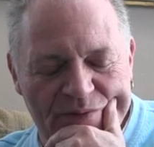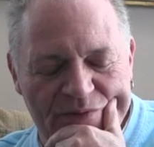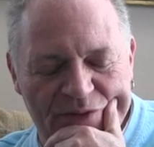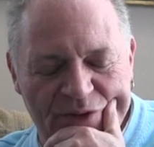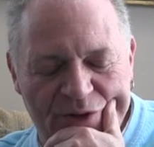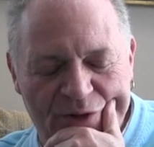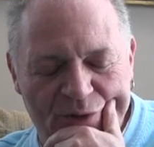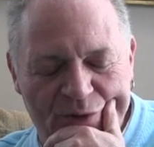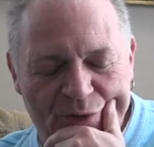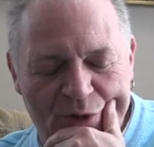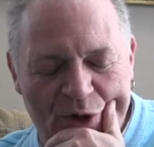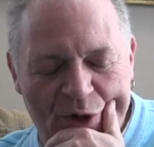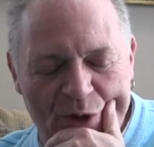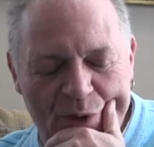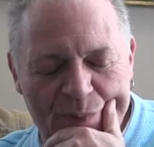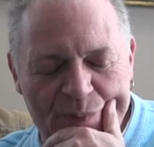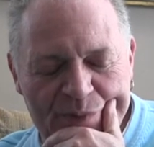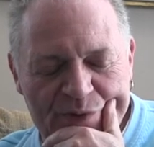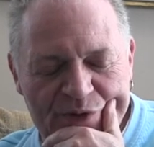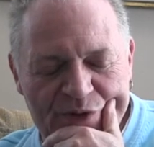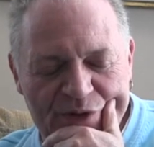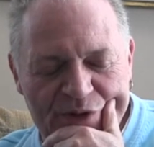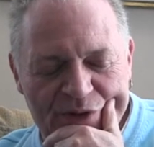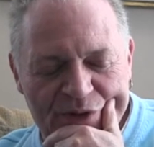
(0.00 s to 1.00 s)
Phil
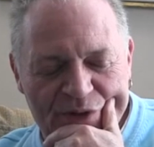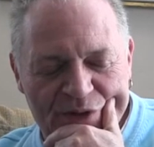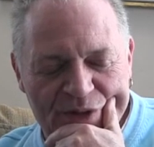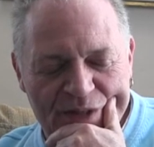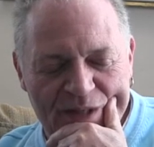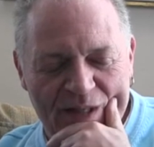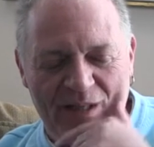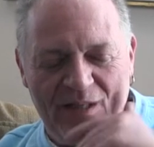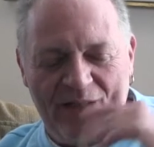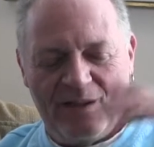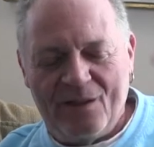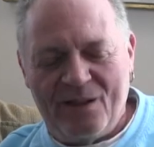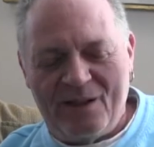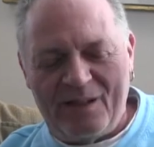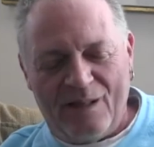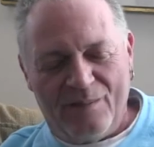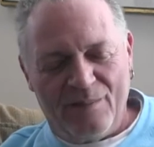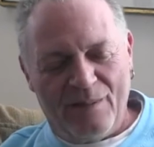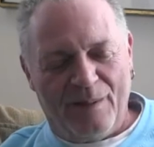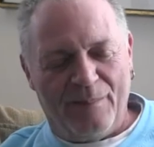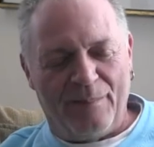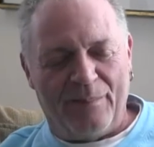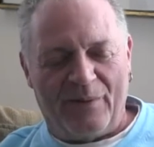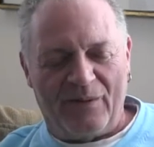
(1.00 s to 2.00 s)
Ropes,
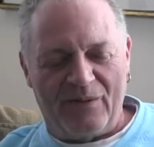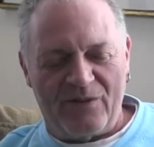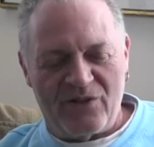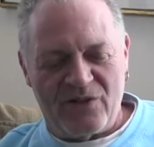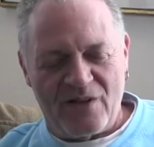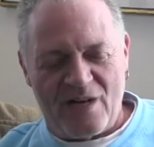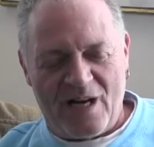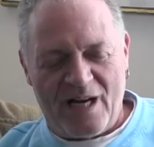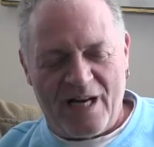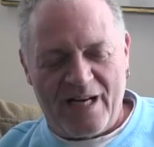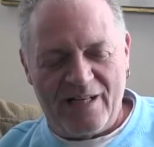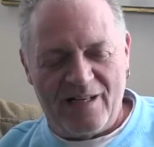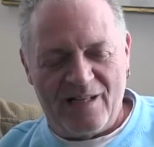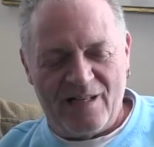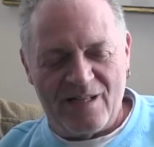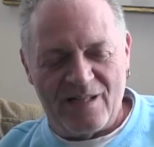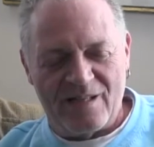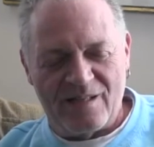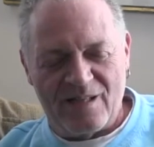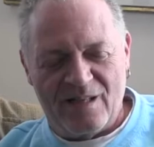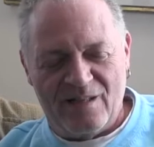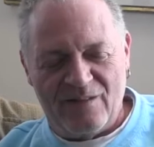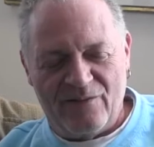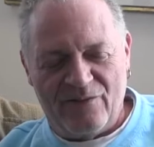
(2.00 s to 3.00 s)
come up beside
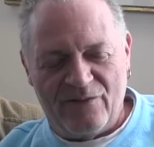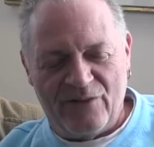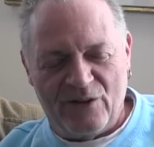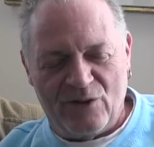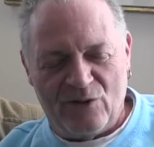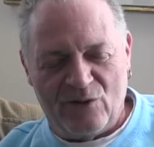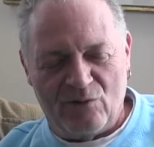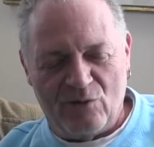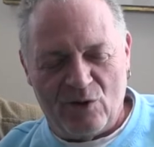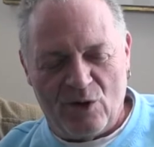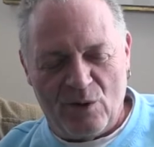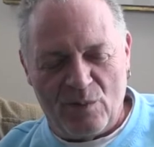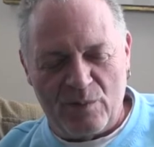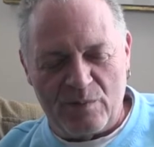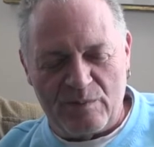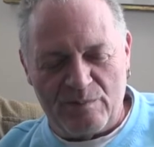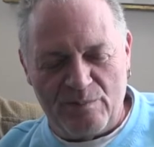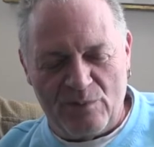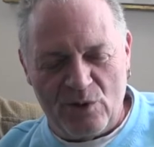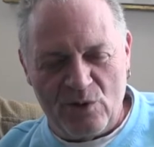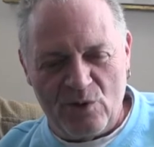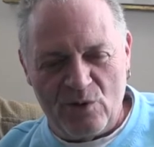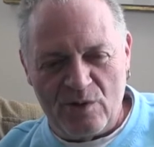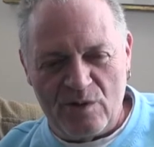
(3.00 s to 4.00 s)
us and Phil Ropes
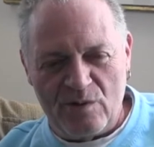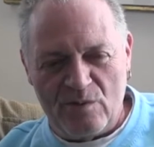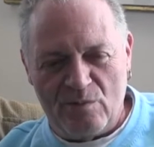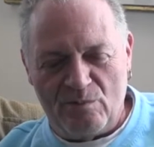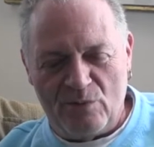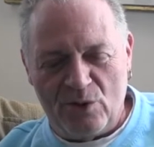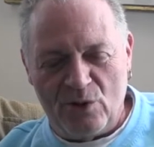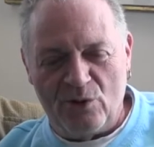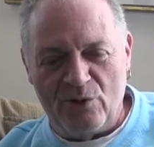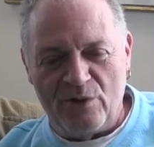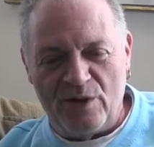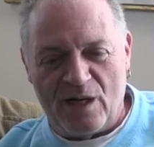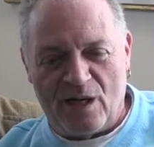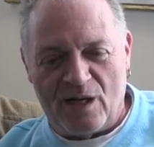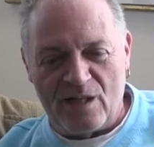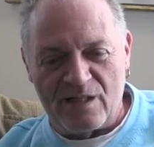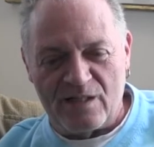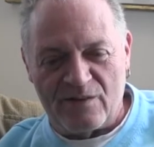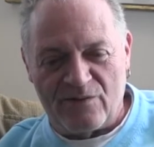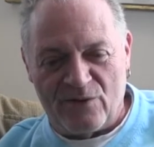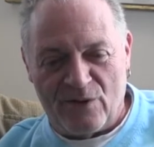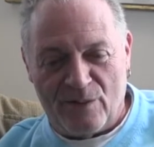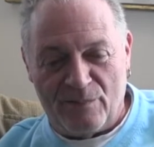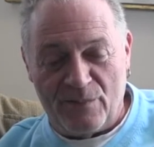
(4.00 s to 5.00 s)
moon mooned
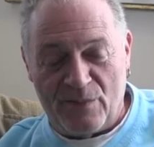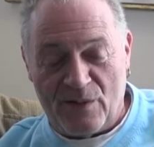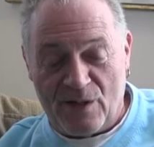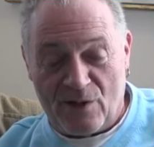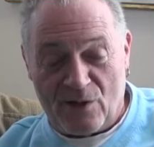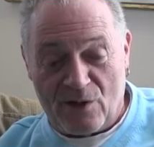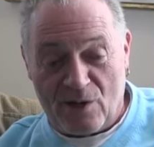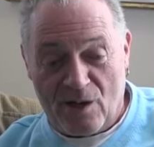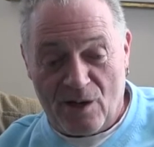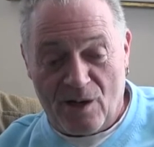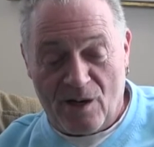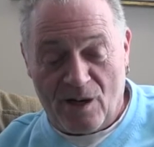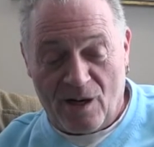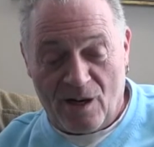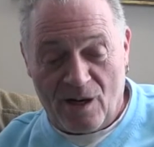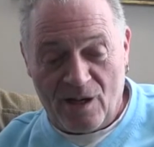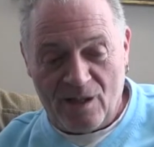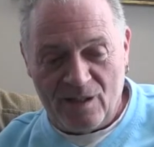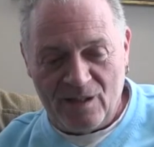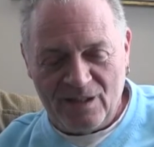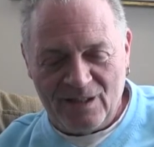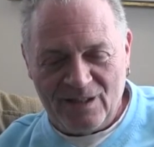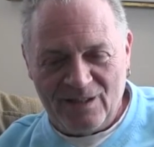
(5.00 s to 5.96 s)
us from their car.